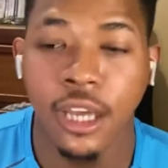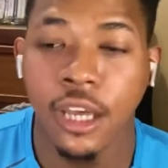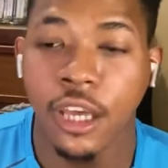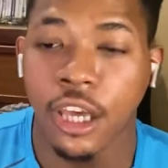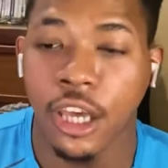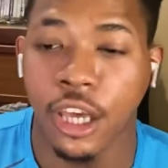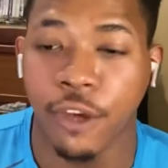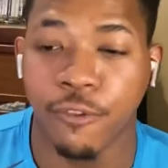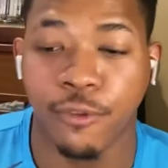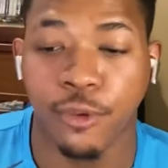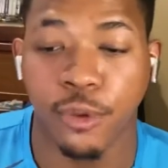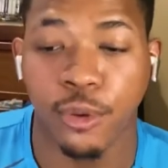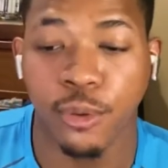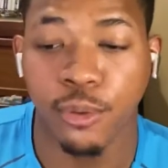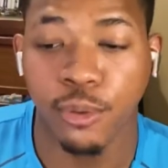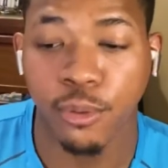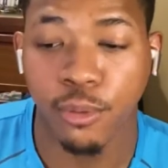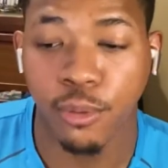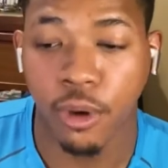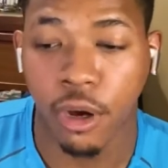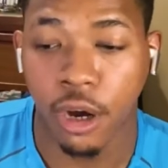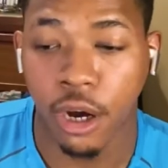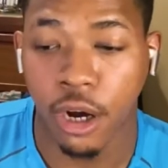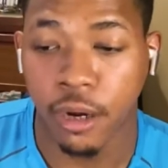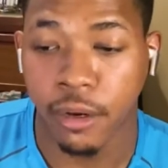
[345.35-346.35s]
If you
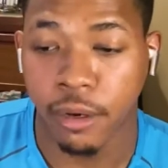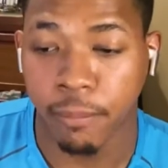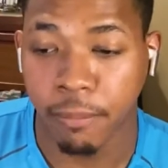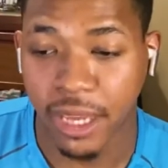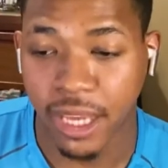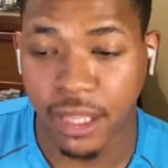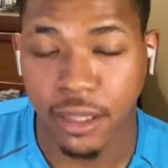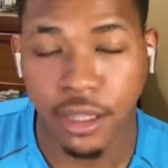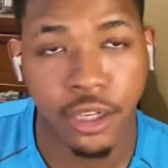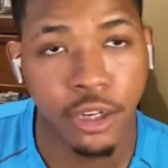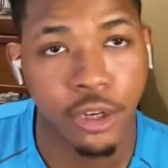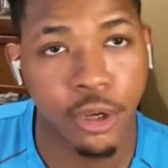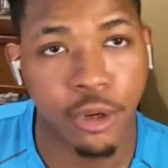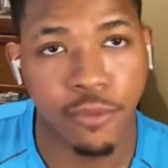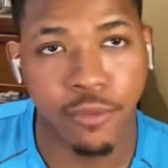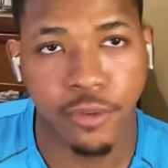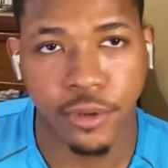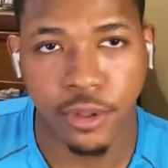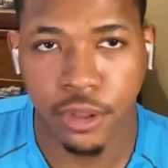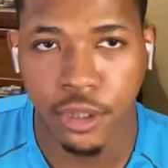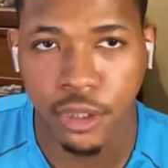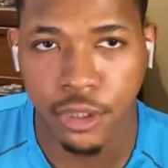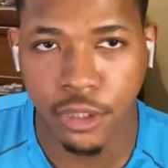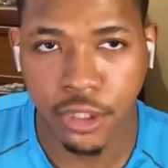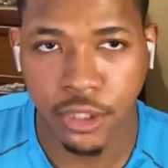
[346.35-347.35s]
are mainly known for
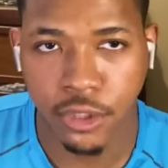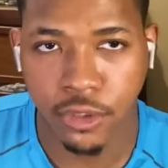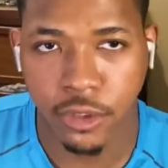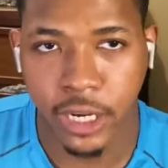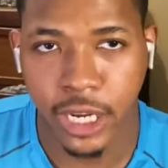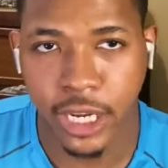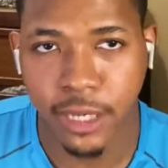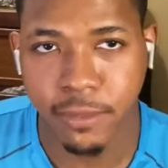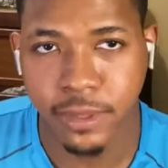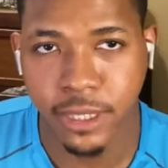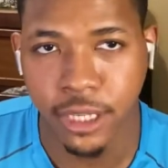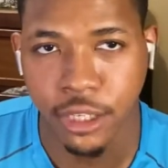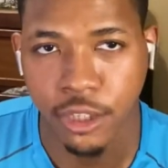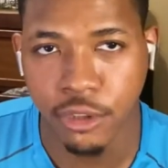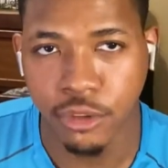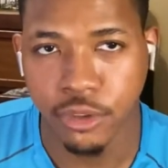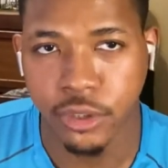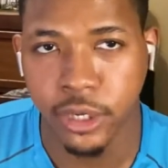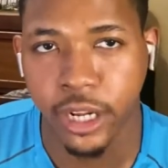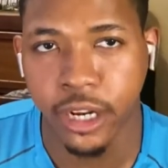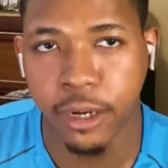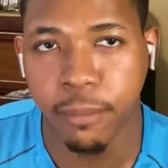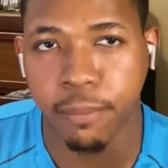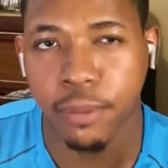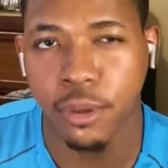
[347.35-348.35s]
thirst traps and you
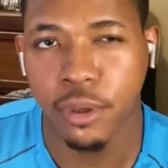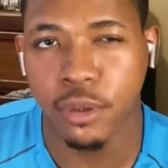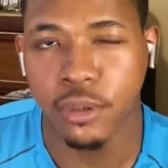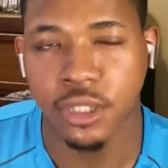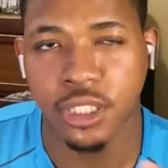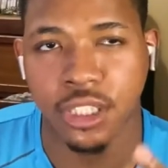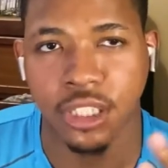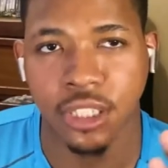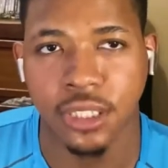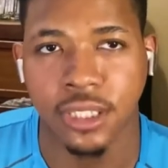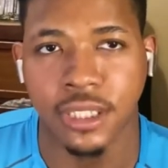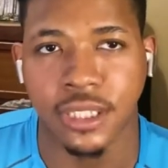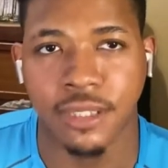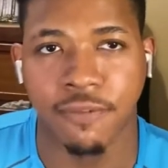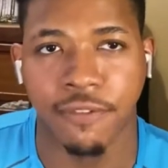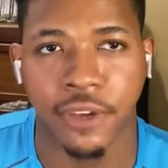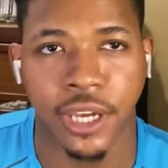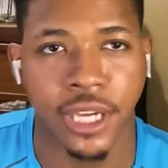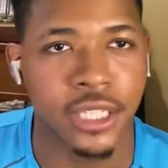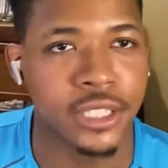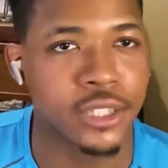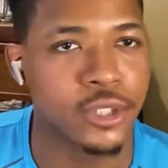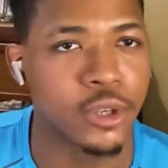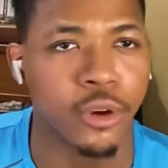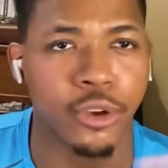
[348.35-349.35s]
try to post just
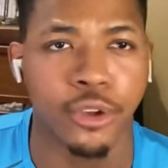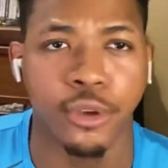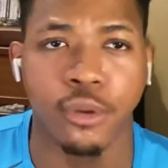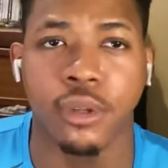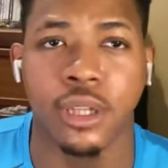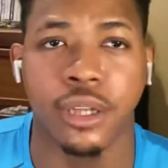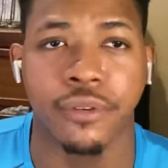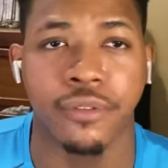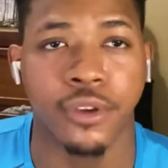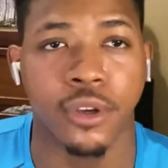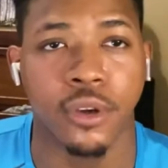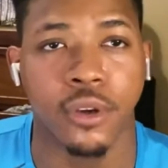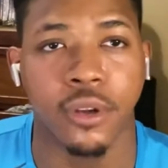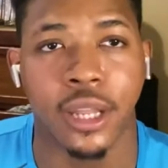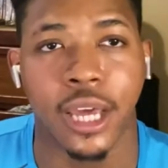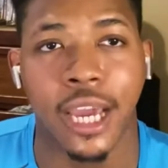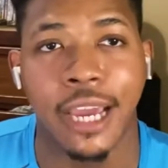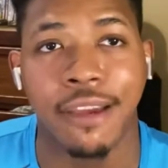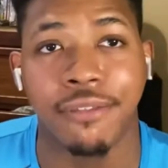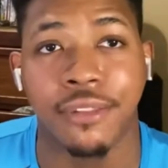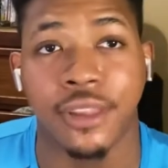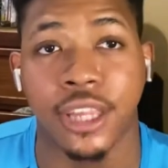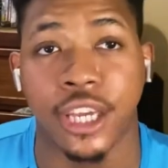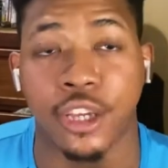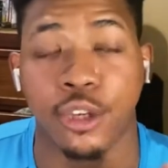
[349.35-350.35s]
face or you living your
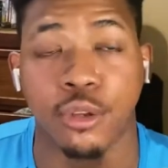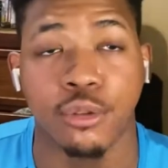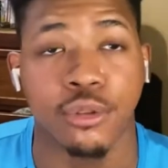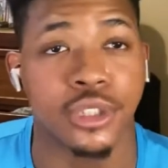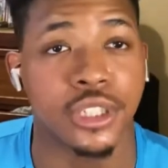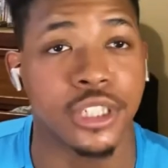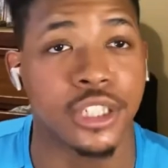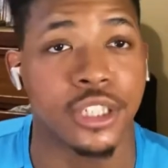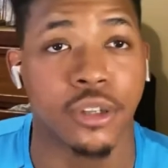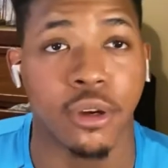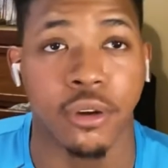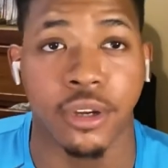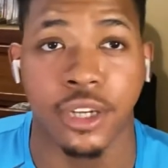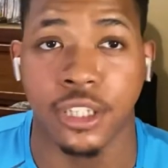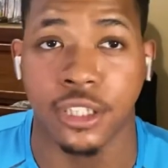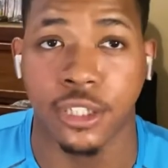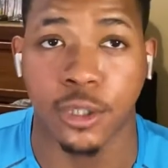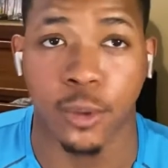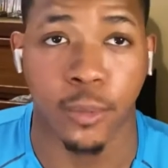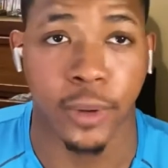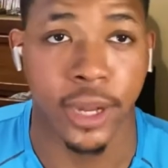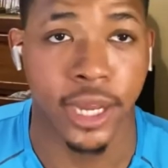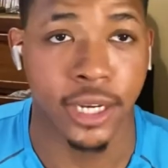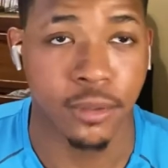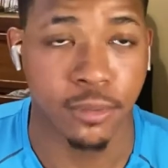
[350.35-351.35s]
life, they usually don't
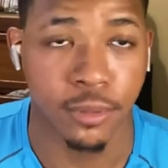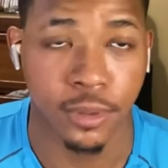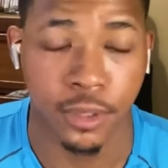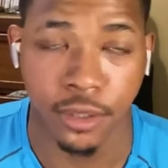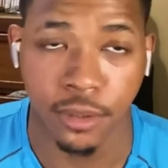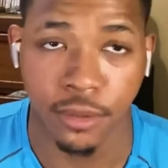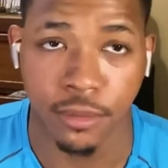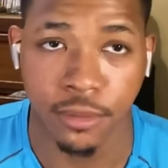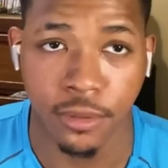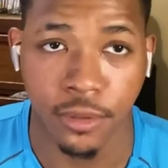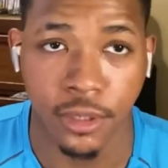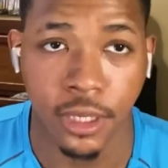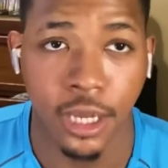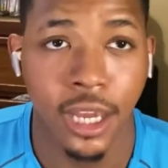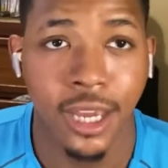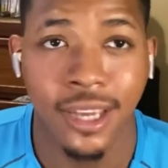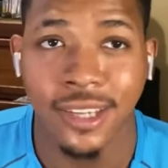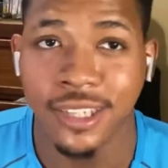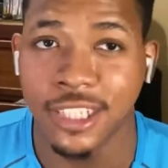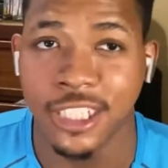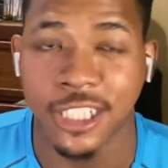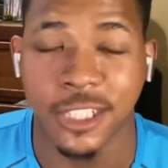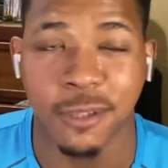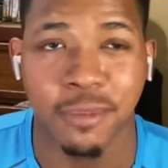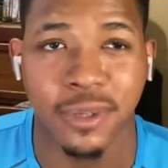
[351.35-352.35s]
interact with you
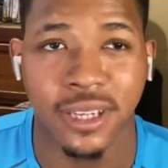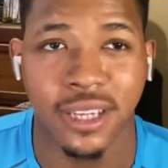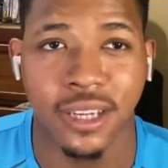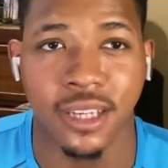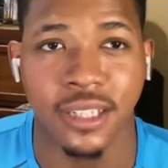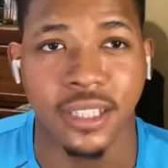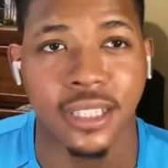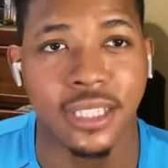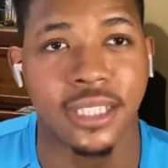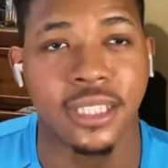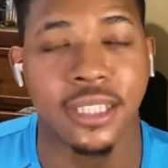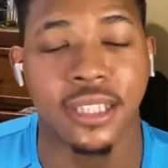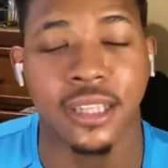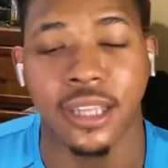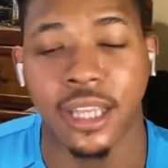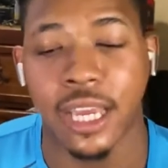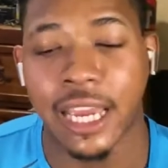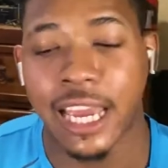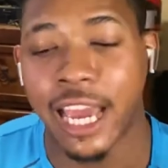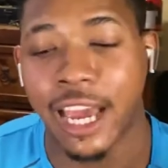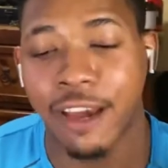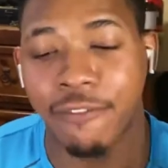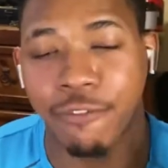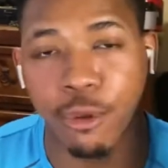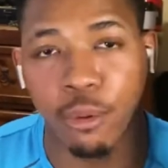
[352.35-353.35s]
just because they
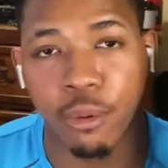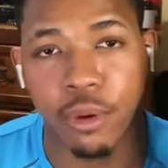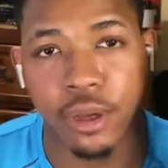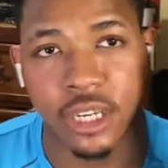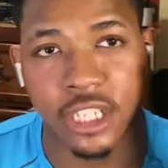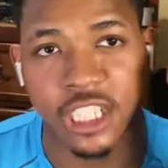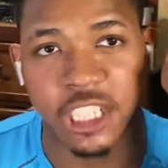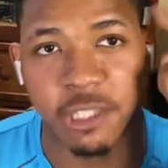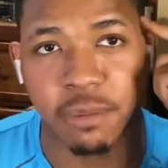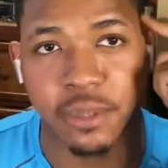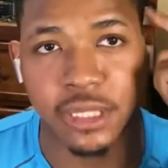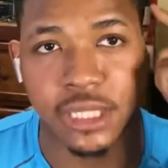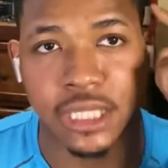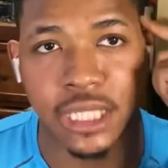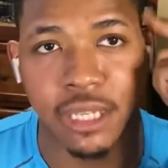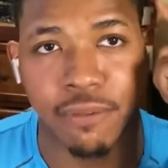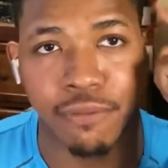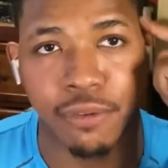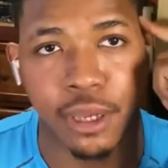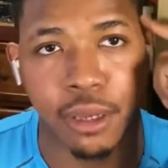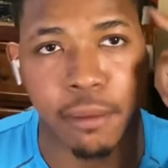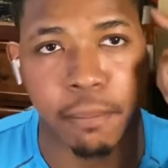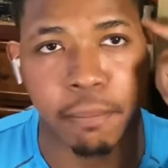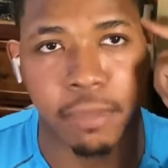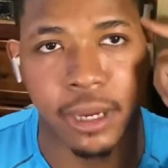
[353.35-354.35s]
have you in a
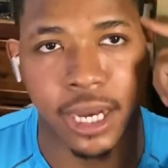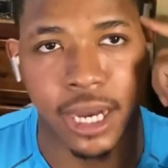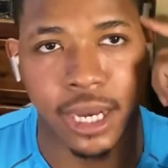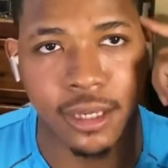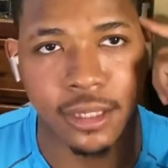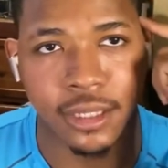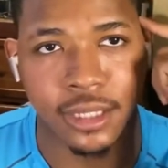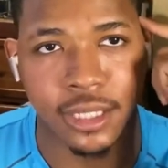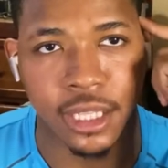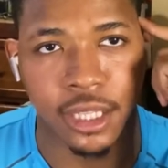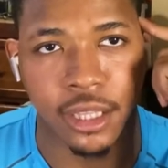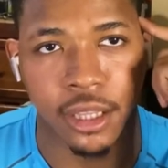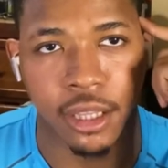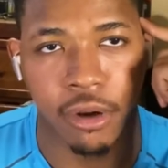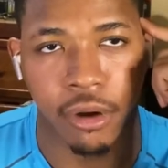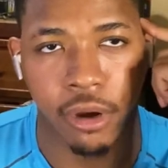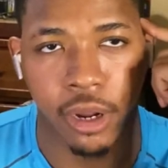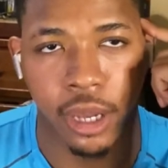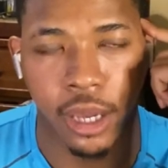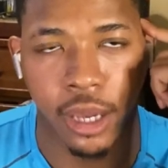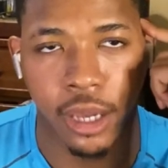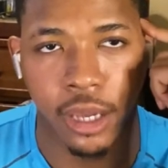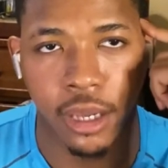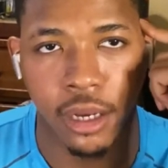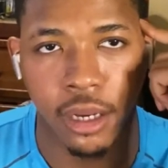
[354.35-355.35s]
specific box in their
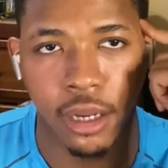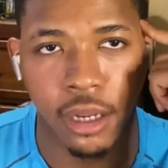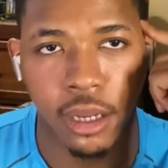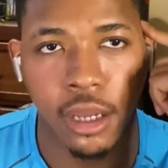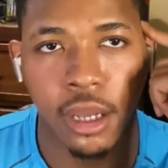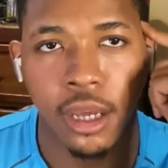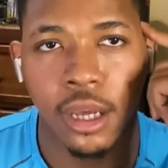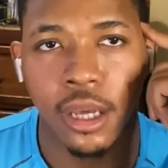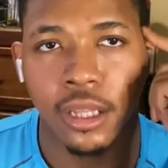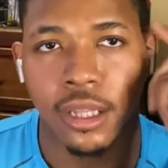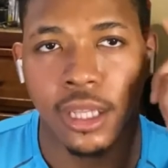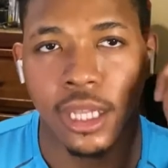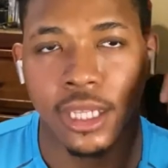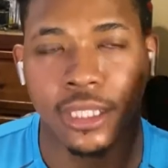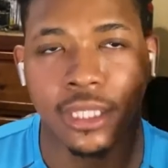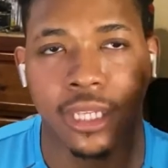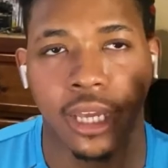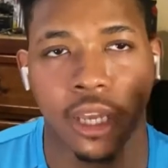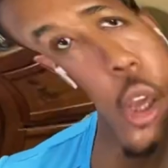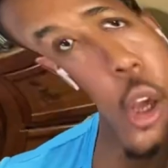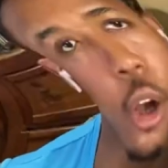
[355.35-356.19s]
head that's like,